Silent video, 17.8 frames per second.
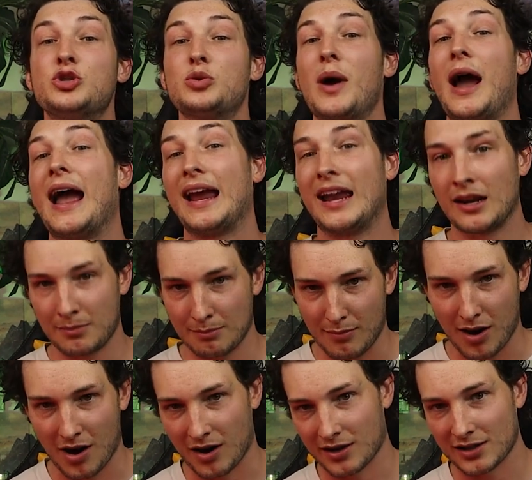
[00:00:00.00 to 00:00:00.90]
dragon
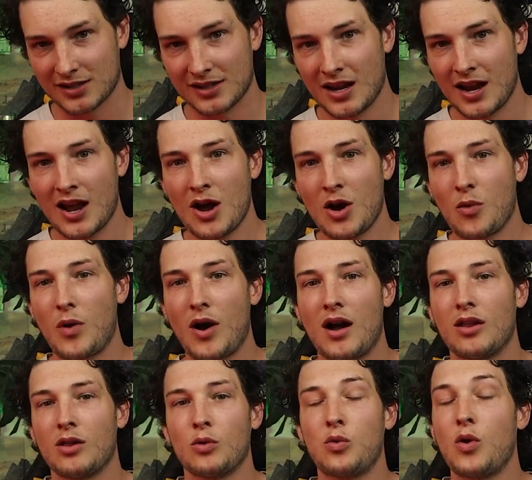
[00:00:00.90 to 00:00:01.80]
marks.
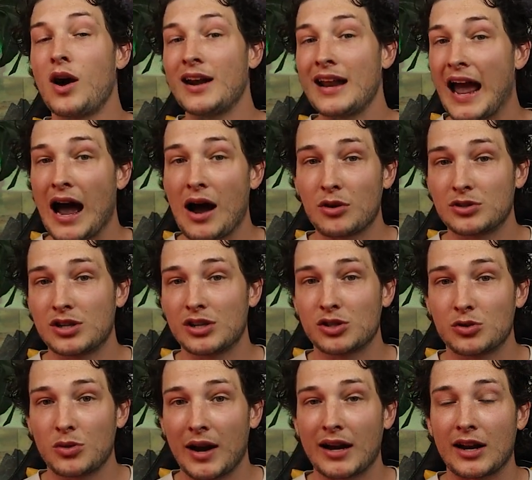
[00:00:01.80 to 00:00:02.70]
While one house
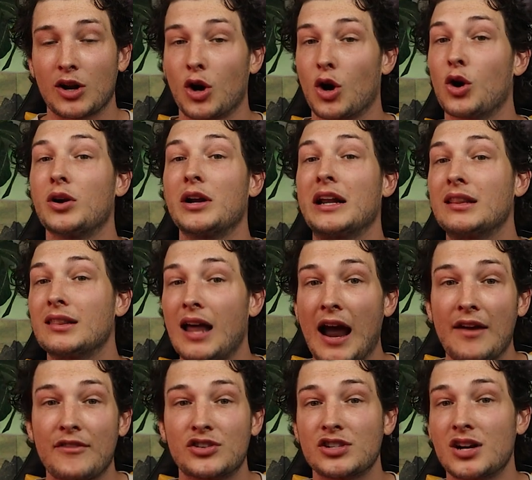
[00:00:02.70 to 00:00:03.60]
is great at herding
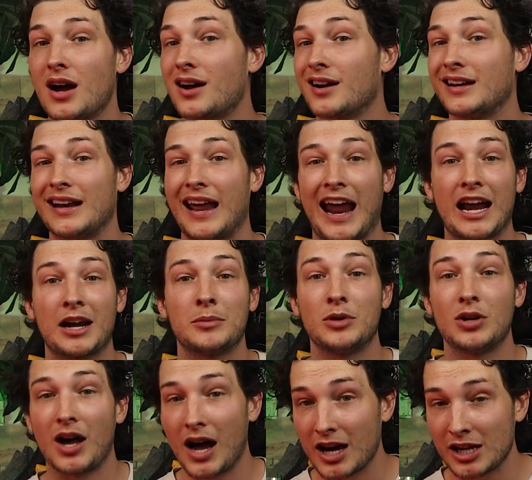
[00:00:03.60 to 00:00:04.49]
livestock and
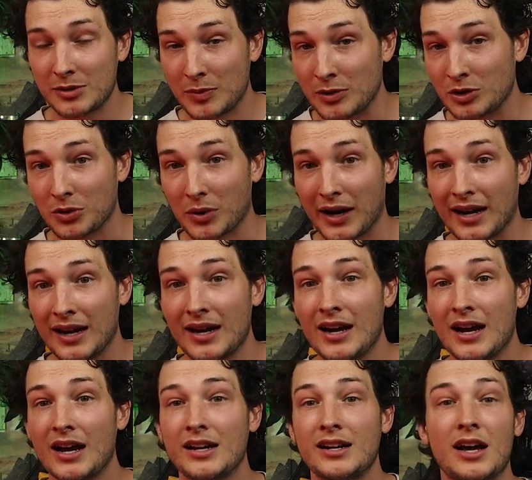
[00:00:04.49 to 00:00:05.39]
animal husbandry,
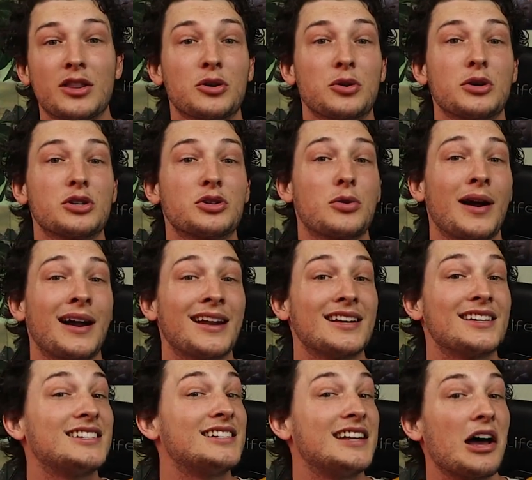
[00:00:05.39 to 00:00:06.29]
another is great
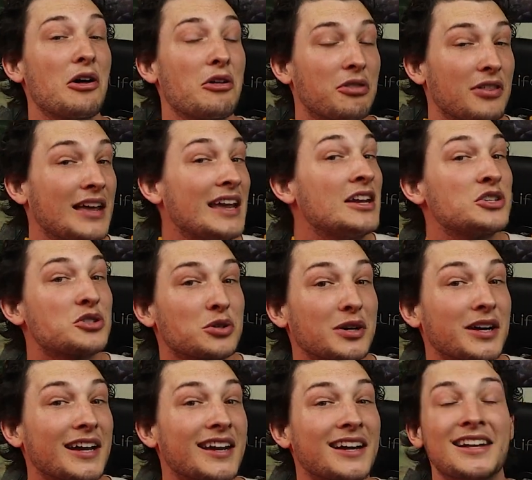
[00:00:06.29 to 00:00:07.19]
at stealth,
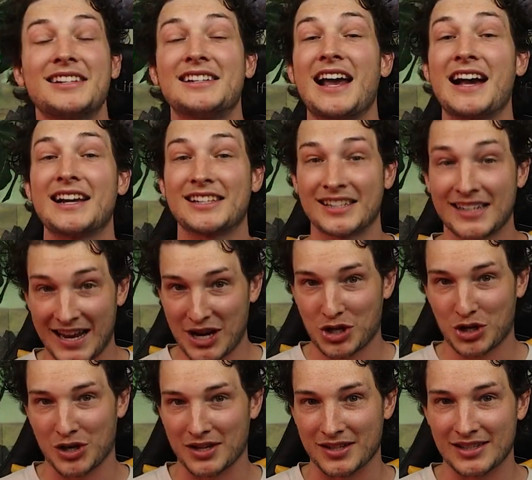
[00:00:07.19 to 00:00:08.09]
intrigue, and
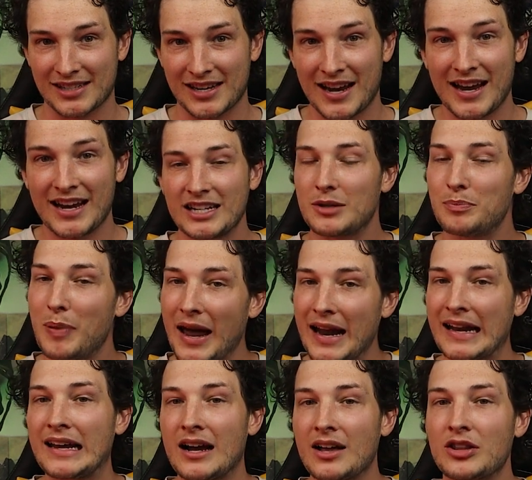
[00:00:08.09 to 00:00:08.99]
assassinations.
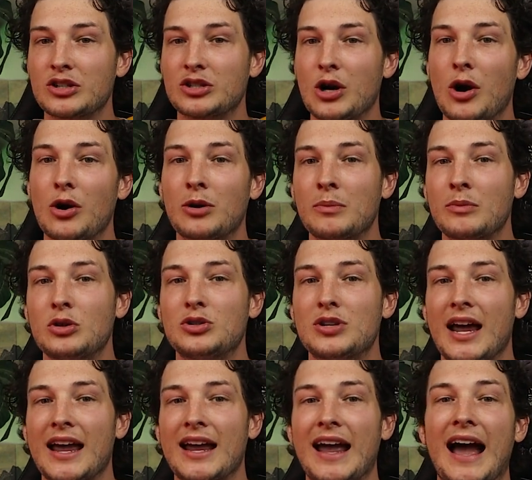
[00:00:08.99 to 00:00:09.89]
Depending on the totem you
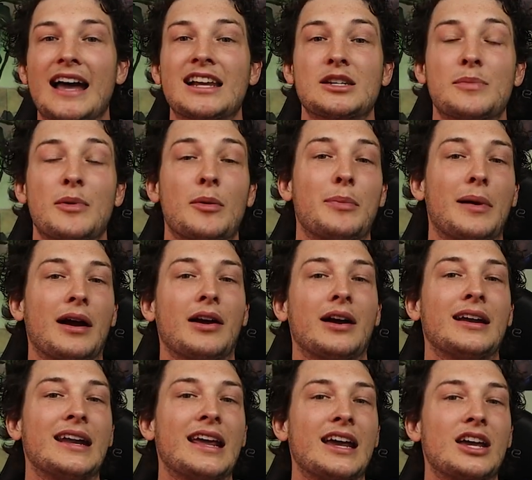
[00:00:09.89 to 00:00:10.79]
take as a
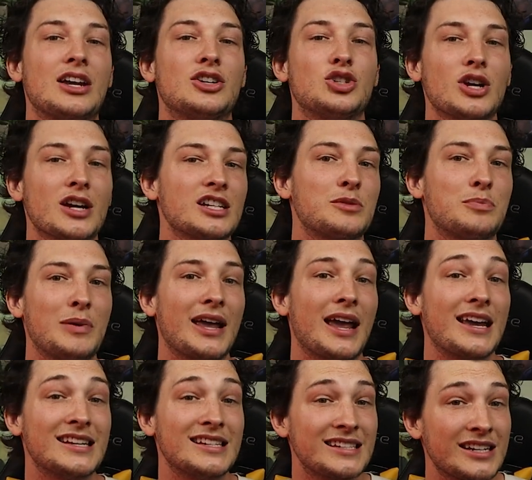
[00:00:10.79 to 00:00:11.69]
barbarian, it could just
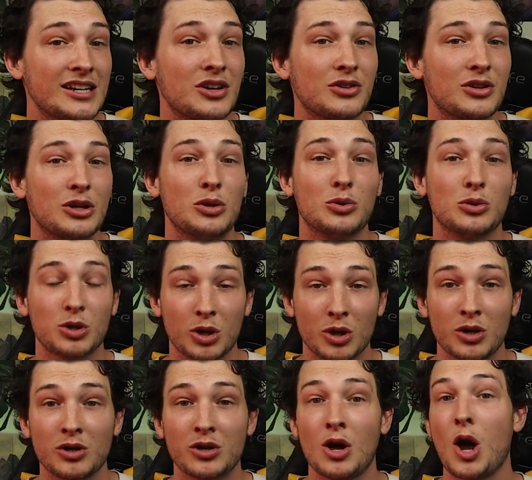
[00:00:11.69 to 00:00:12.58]
be a skill that you
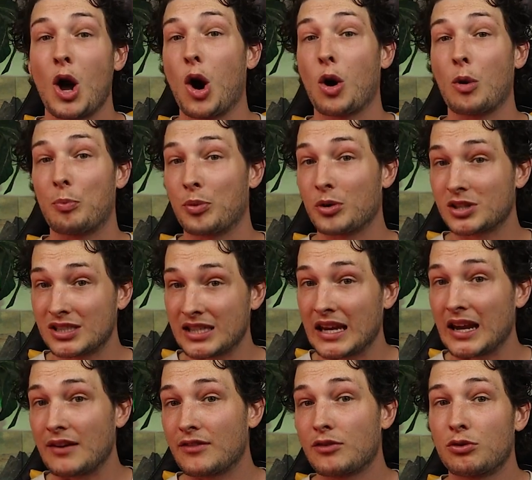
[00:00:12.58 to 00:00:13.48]
learned or
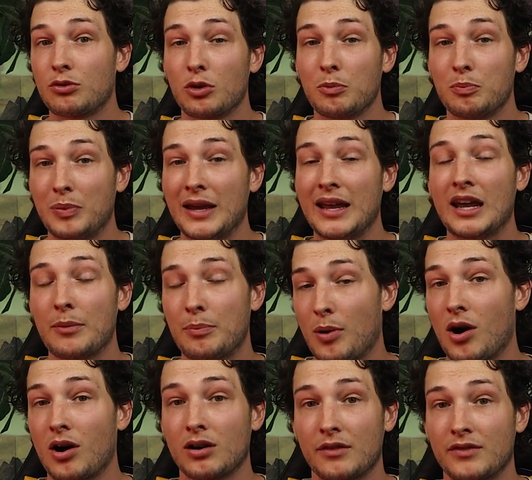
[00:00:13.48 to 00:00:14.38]
perceived through being a
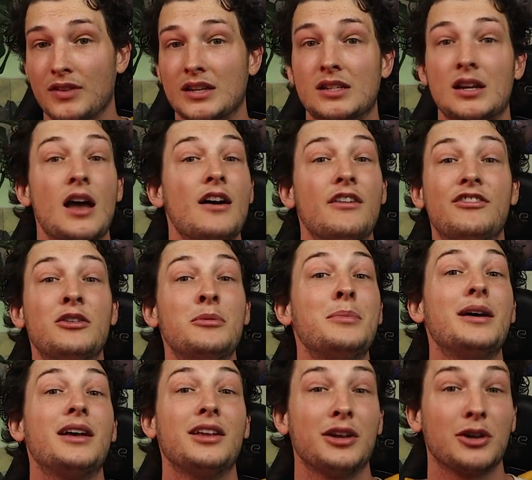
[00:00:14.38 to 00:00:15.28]
part of this
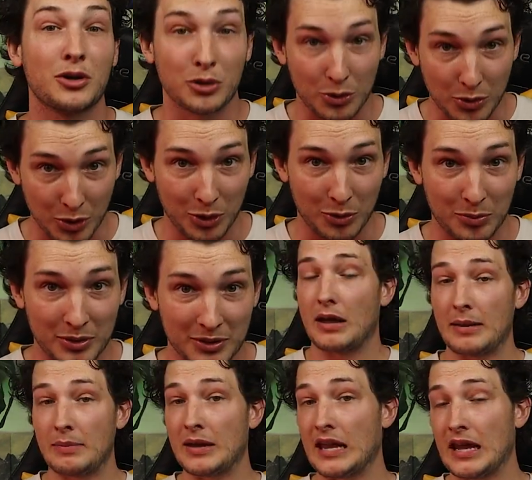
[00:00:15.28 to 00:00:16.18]
familial group.
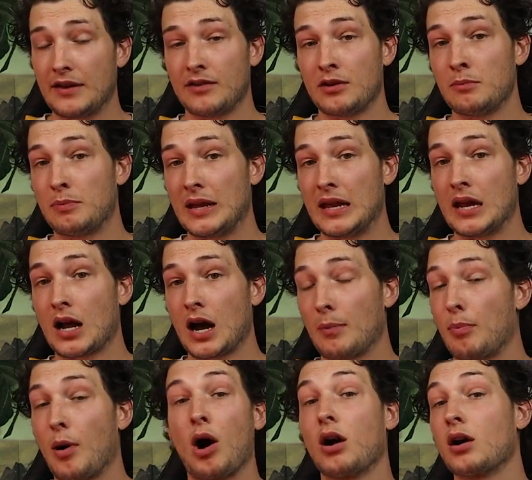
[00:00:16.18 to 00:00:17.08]
Maybe even being
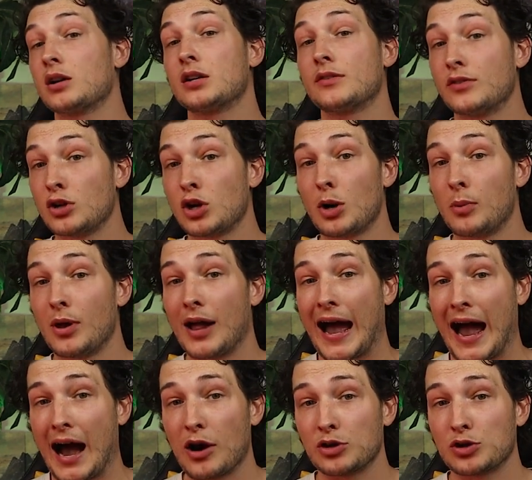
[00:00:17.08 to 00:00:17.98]
a part of a noble
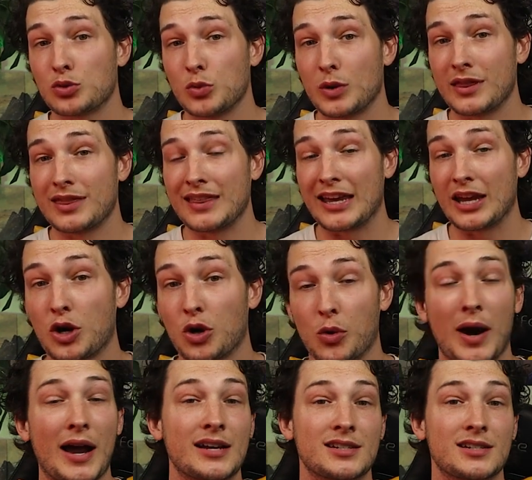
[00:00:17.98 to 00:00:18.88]
house with
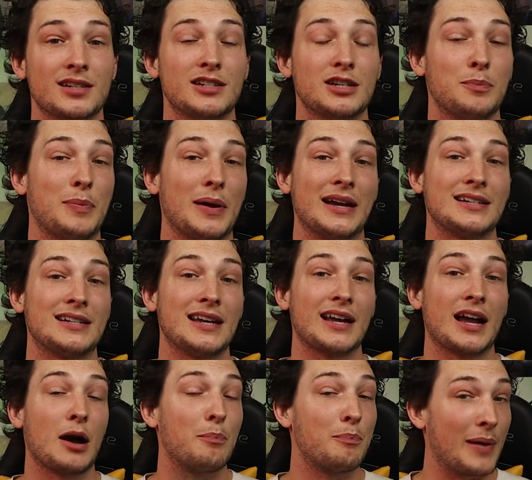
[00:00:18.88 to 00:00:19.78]
crest
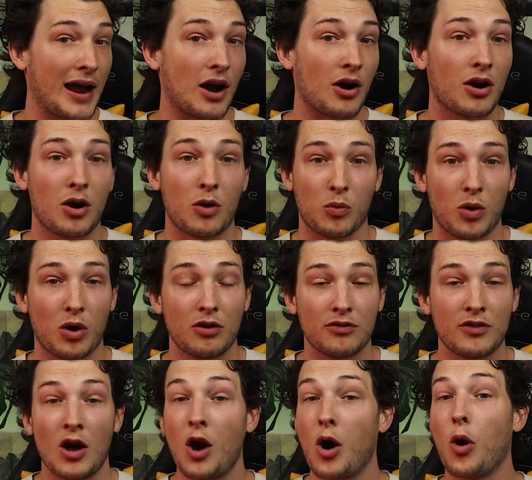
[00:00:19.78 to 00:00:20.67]
depicting a bear, a
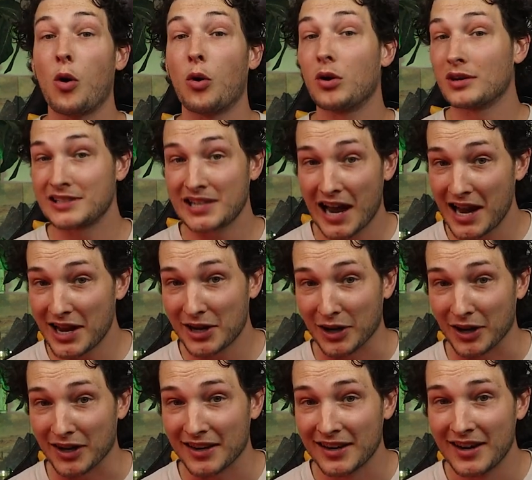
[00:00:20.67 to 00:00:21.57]
wolf, or a
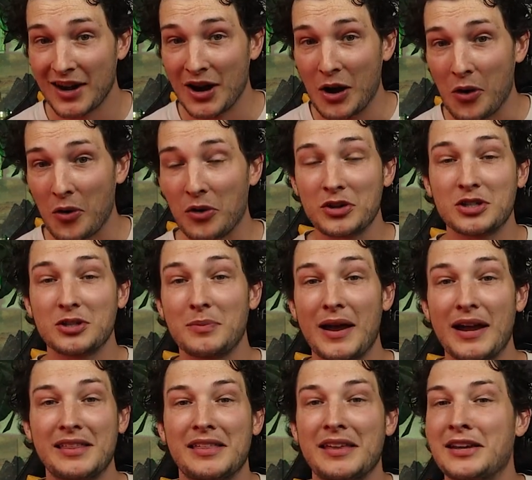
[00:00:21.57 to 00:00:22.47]
tiger or to
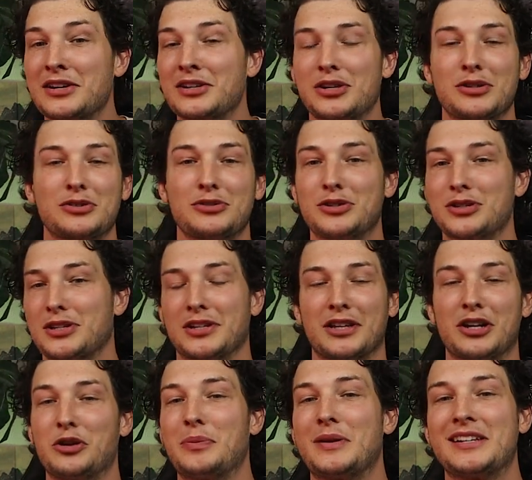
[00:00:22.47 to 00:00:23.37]
make things just a
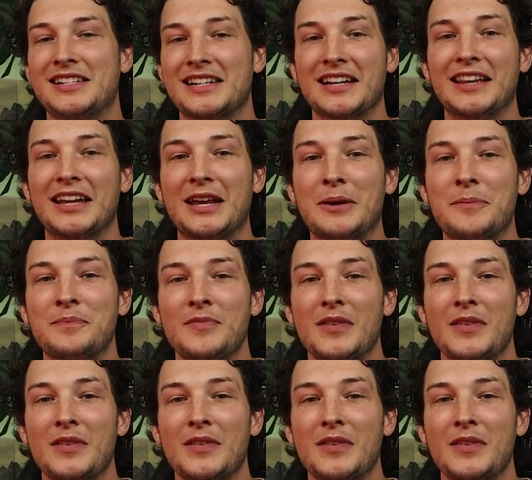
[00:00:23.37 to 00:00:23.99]
little bit silly,